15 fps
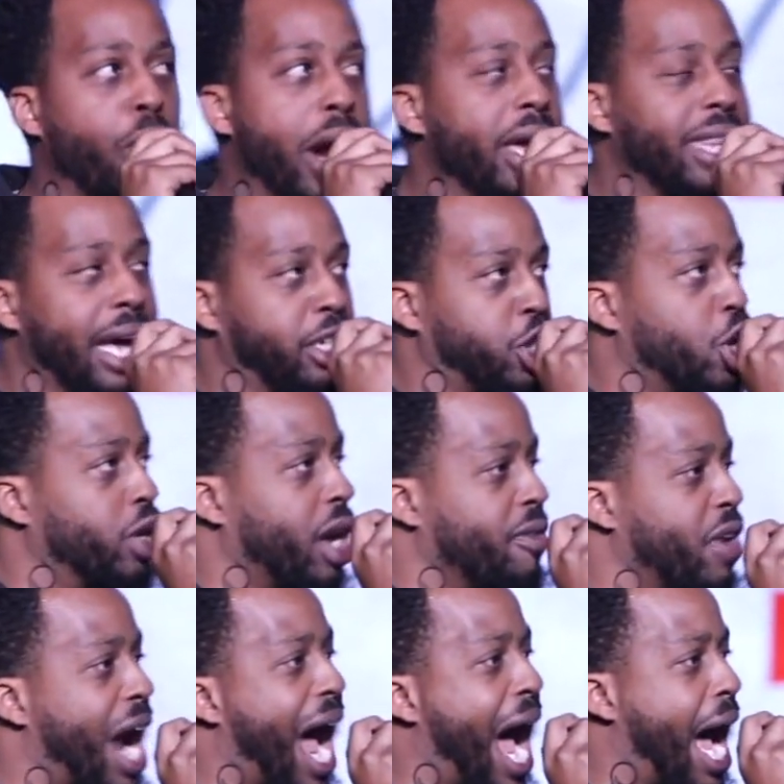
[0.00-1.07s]
pray that you'll give
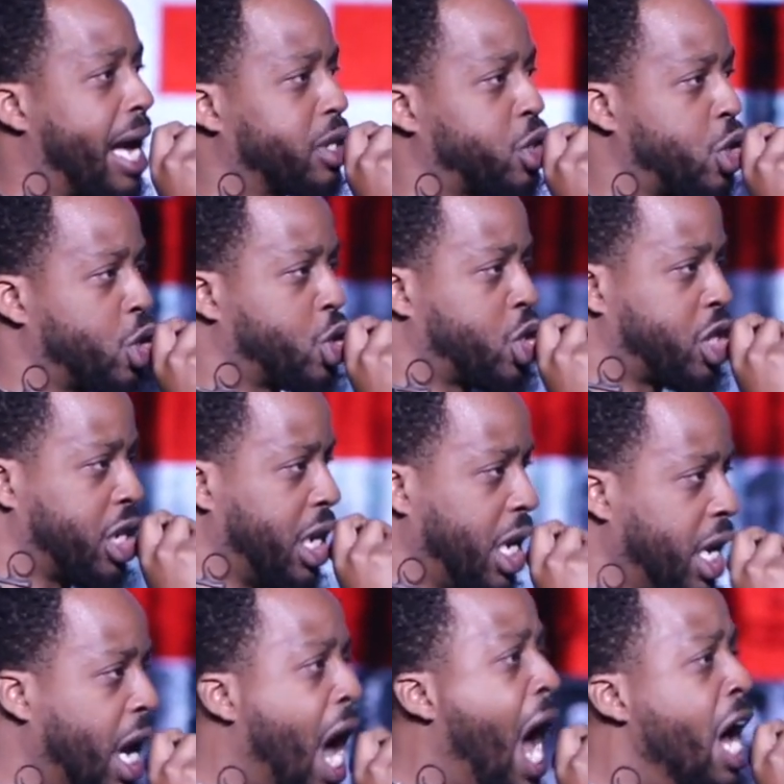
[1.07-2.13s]
her eyes to
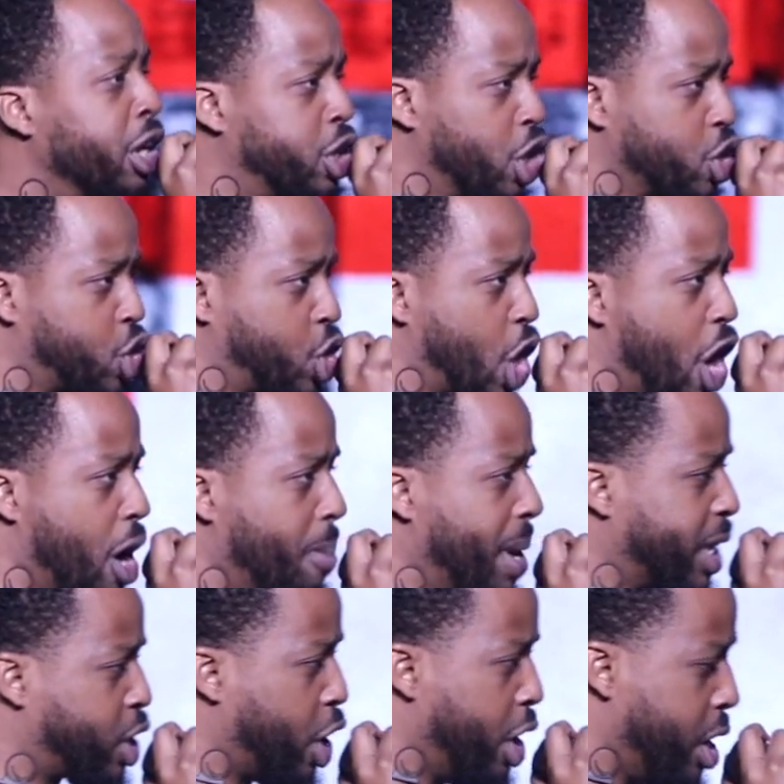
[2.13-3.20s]
see,
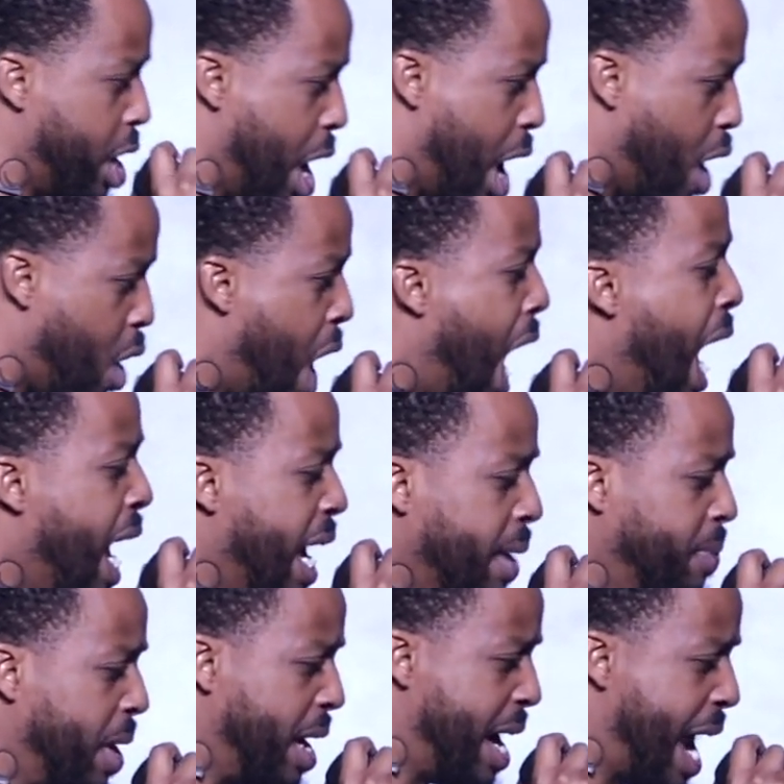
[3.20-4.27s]
discernment to know
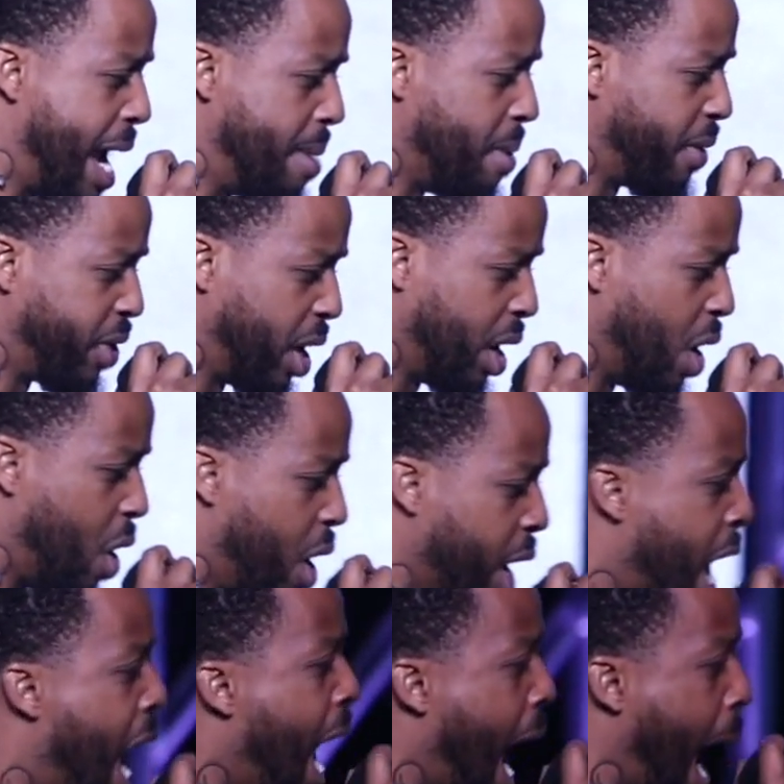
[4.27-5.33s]
in the name of the Lord.
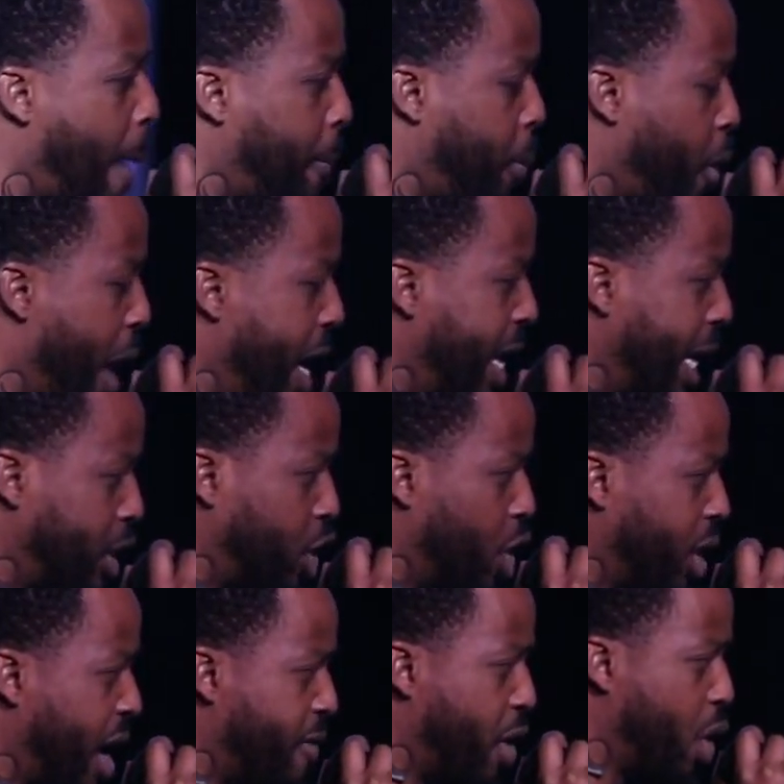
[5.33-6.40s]
I pray that you'll
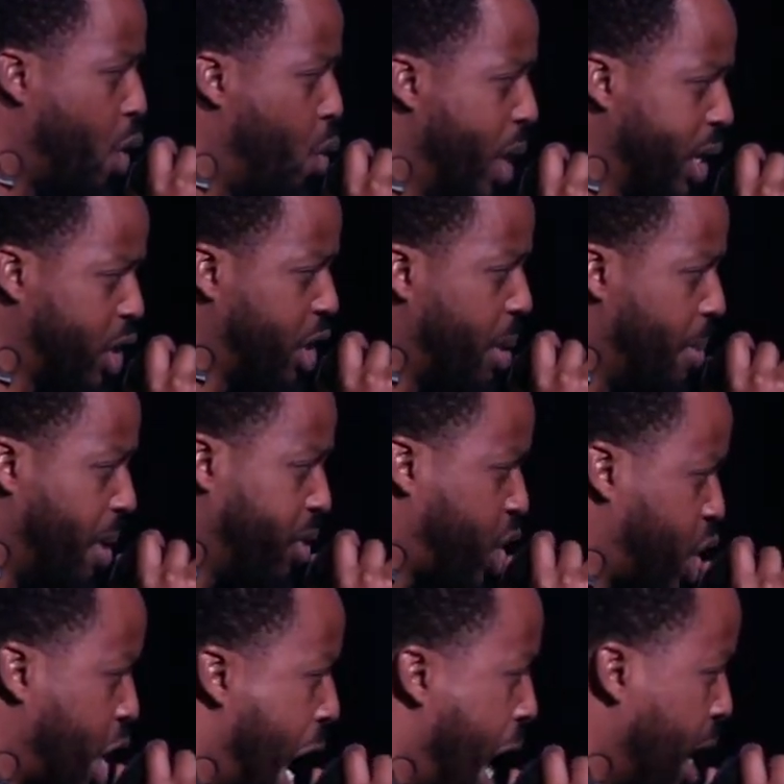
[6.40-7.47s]
give her the wisdom of
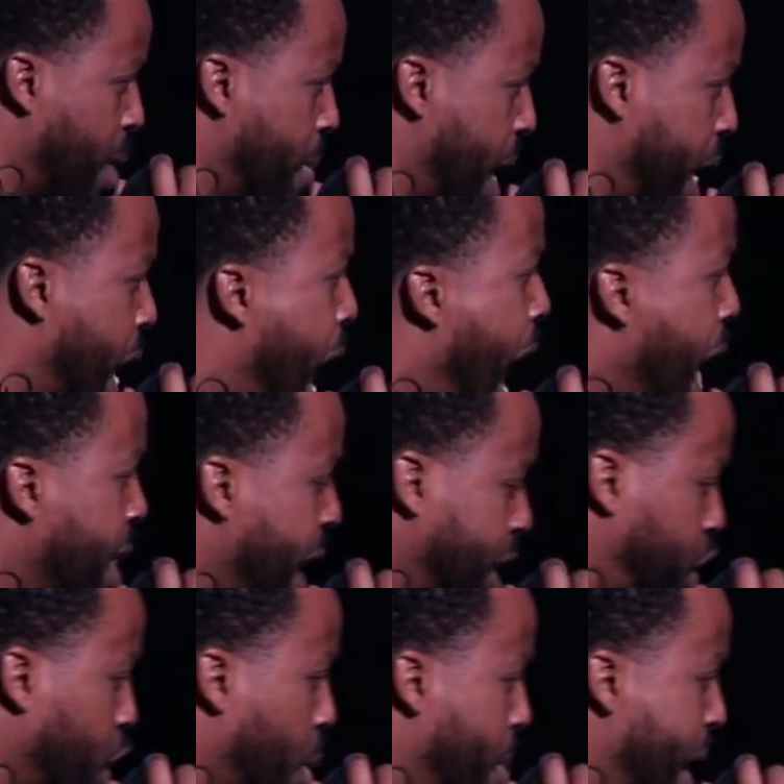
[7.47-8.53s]
Solomon, that
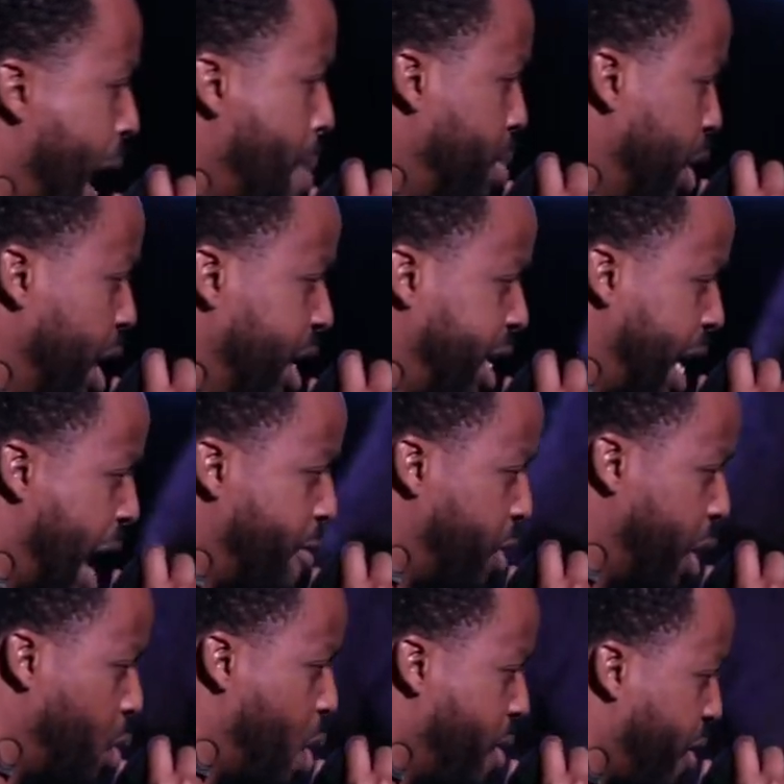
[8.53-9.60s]
she'll be able to
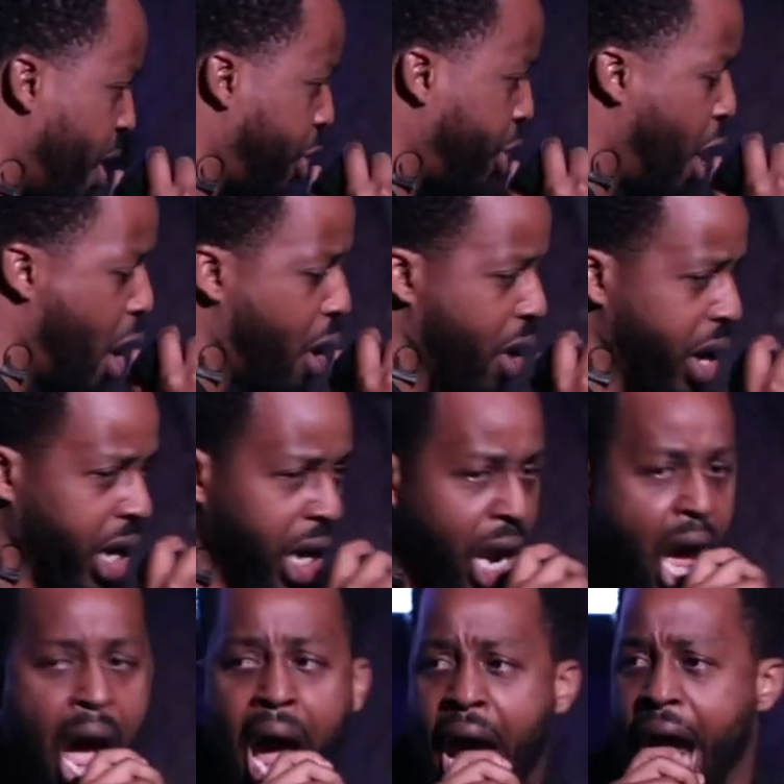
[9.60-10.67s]
govern with authority
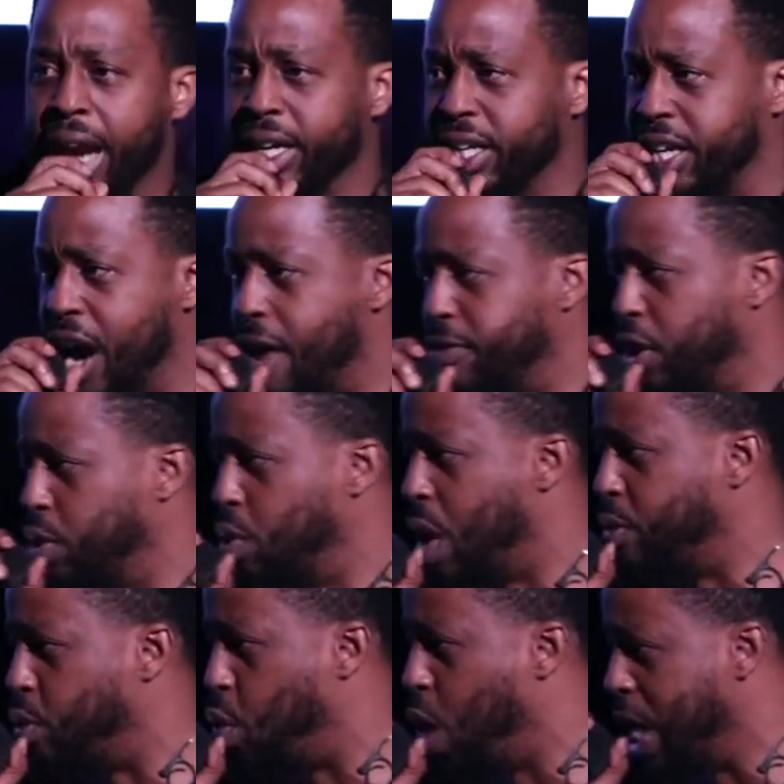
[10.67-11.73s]
and govern
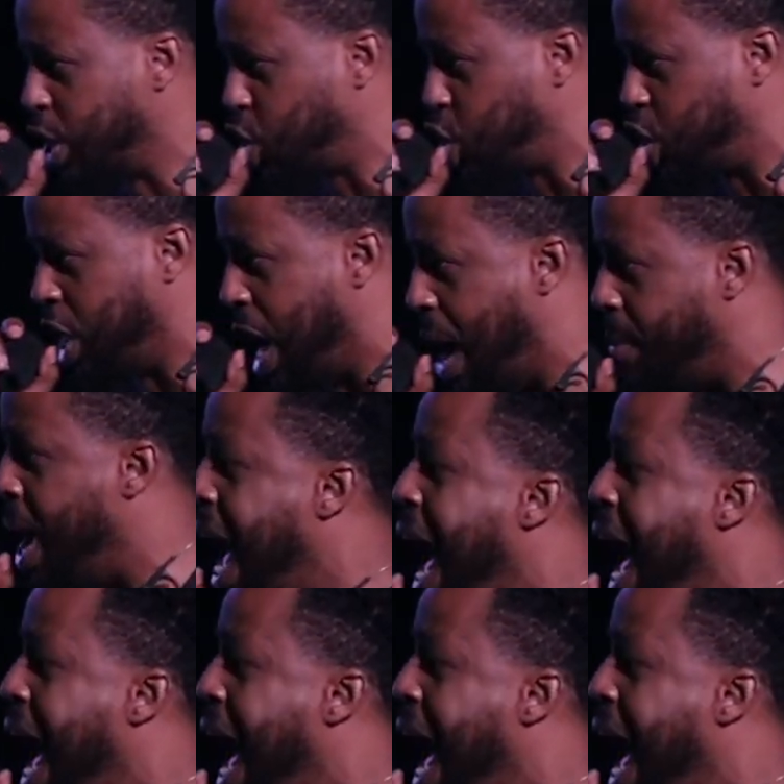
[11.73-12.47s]
with wisdom.